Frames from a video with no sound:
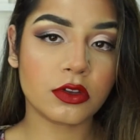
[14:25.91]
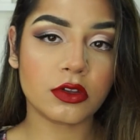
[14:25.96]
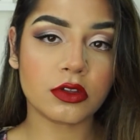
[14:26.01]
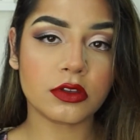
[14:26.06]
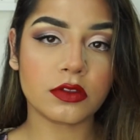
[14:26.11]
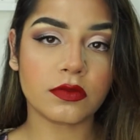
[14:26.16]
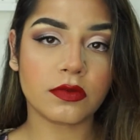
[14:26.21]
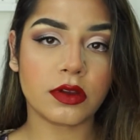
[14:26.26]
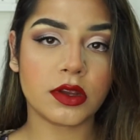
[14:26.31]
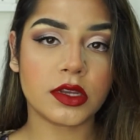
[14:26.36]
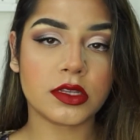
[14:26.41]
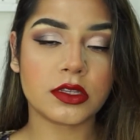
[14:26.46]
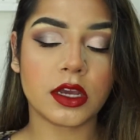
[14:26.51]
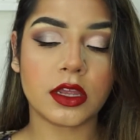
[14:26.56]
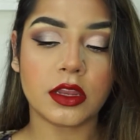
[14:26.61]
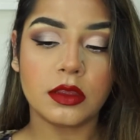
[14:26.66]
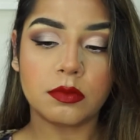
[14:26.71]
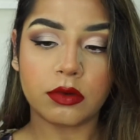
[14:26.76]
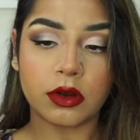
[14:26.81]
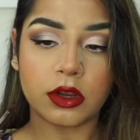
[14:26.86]
use a very
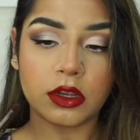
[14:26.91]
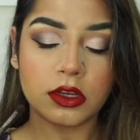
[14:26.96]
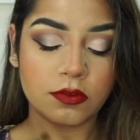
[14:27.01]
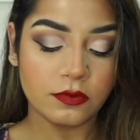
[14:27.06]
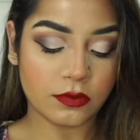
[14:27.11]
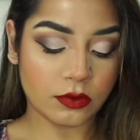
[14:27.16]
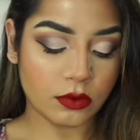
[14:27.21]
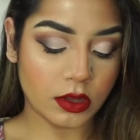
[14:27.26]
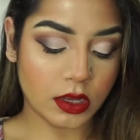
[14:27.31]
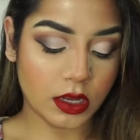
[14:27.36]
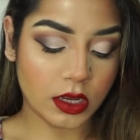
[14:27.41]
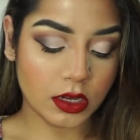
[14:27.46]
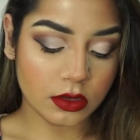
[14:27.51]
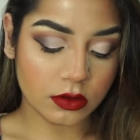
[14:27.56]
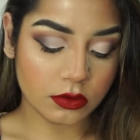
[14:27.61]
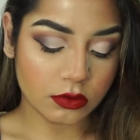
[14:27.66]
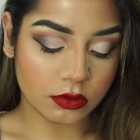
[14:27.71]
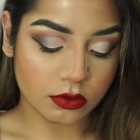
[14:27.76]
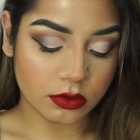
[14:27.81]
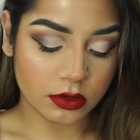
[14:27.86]
tiny brush for the inner
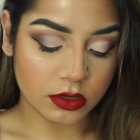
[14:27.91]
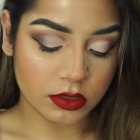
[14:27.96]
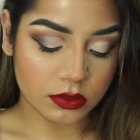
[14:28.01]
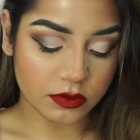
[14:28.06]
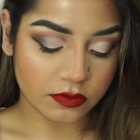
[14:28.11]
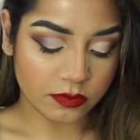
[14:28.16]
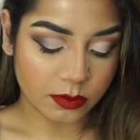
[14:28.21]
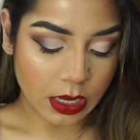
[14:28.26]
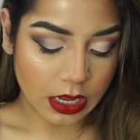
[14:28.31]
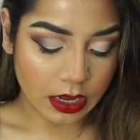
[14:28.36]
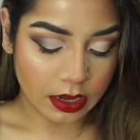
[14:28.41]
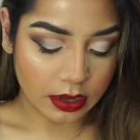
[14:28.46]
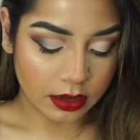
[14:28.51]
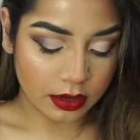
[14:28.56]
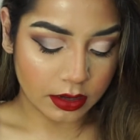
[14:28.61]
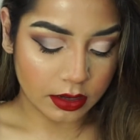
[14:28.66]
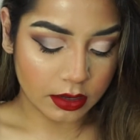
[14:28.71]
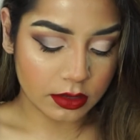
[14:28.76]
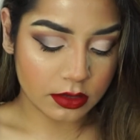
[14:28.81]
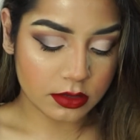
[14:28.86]
corners of my
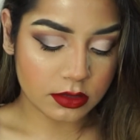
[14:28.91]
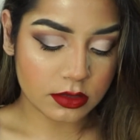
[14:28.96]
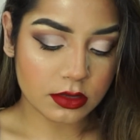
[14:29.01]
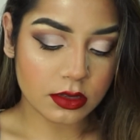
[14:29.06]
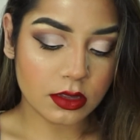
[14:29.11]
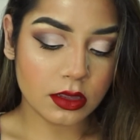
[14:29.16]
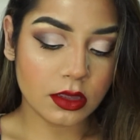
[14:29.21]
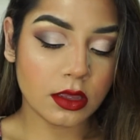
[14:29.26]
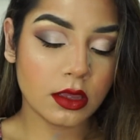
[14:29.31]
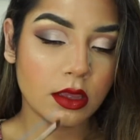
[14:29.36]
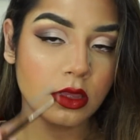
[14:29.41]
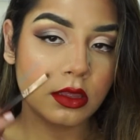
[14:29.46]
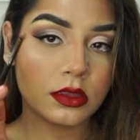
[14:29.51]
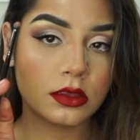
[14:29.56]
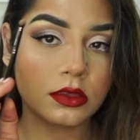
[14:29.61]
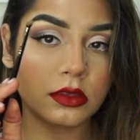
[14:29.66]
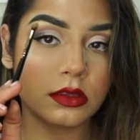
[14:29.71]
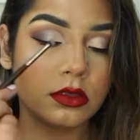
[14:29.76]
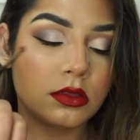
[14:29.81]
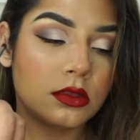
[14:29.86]
eye.
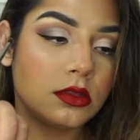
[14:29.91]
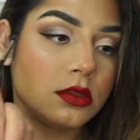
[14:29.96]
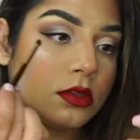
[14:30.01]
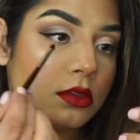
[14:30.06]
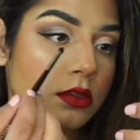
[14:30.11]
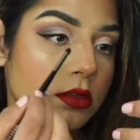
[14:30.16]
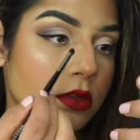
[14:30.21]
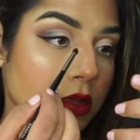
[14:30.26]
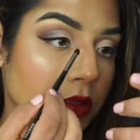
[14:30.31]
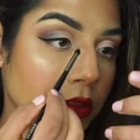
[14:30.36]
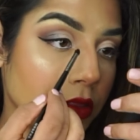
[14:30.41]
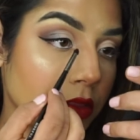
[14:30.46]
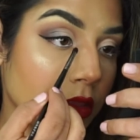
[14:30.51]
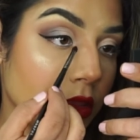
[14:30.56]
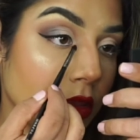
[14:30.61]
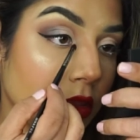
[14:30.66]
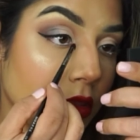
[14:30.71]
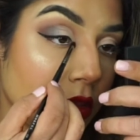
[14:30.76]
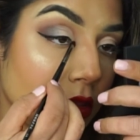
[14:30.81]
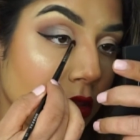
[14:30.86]
It's just like
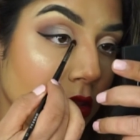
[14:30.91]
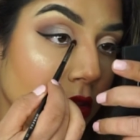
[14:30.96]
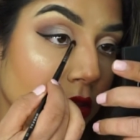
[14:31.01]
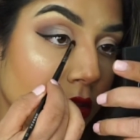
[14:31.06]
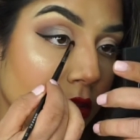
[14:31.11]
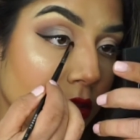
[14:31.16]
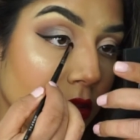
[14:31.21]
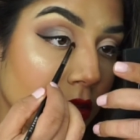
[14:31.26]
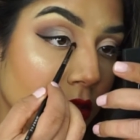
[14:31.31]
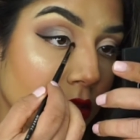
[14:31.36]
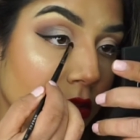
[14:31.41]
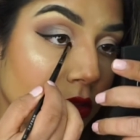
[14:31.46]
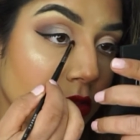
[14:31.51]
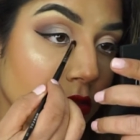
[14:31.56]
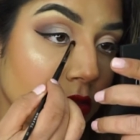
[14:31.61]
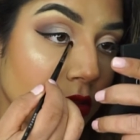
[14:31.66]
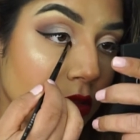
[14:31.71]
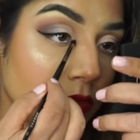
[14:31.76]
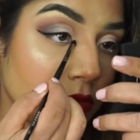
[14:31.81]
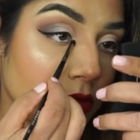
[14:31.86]
that.
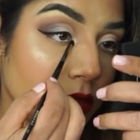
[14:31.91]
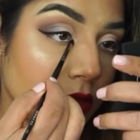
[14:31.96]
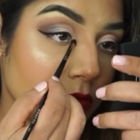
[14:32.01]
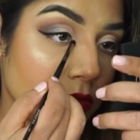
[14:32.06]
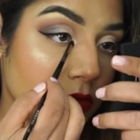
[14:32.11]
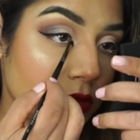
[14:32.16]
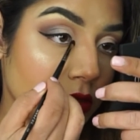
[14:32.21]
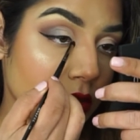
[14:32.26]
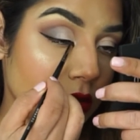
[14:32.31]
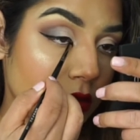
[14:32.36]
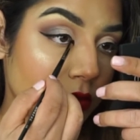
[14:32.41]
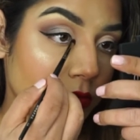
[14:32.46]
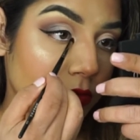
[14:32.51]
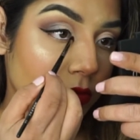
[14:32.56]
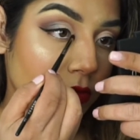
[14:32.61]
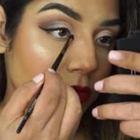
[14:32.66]
Tap, tap, tap.